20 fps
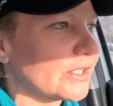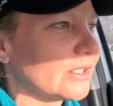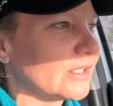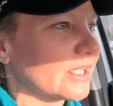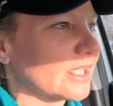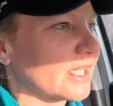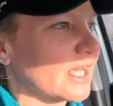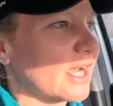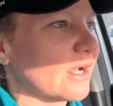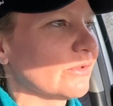you
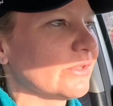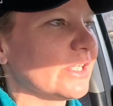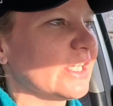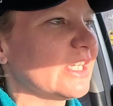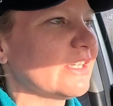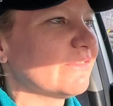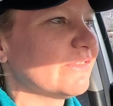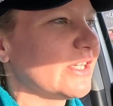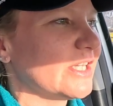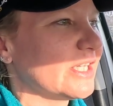let it out in the
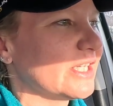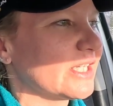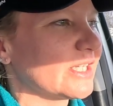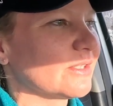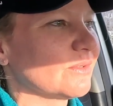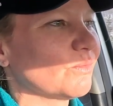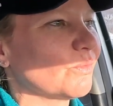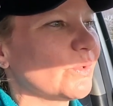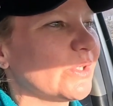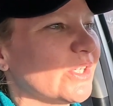evening,
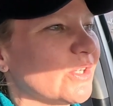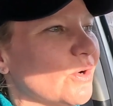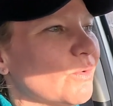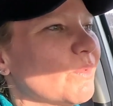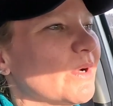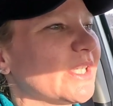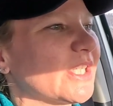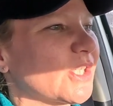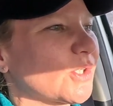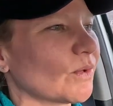and, you know,
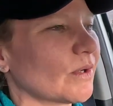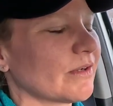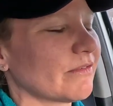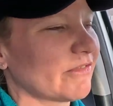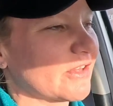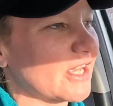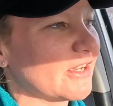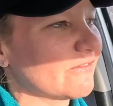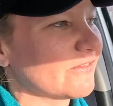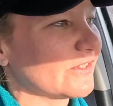what sort of
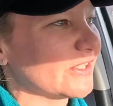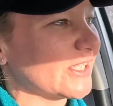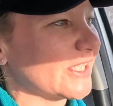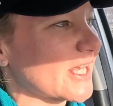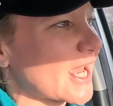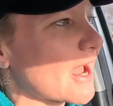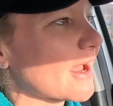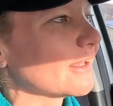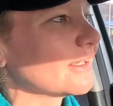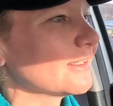life is
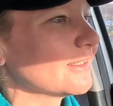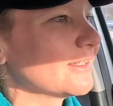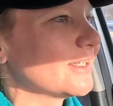that?